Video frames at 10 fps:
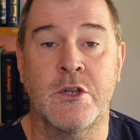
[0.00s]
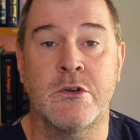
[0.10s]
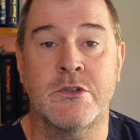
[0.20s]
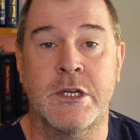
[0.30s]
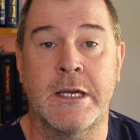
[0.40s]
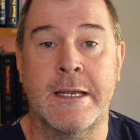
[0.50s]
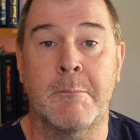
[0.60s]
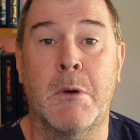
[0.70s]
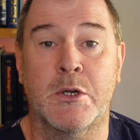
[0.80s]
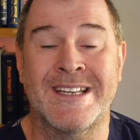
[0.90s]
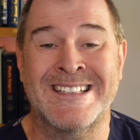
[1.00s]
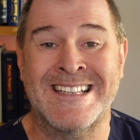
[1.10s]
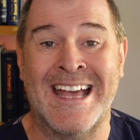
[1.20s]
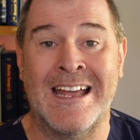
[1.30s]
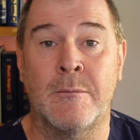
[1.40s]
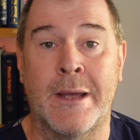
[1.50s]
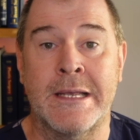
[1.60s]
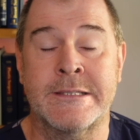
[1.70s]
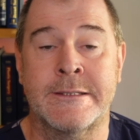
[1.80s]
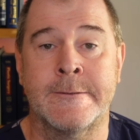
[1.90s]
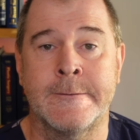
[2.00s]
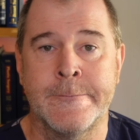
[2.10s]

usually modest at best.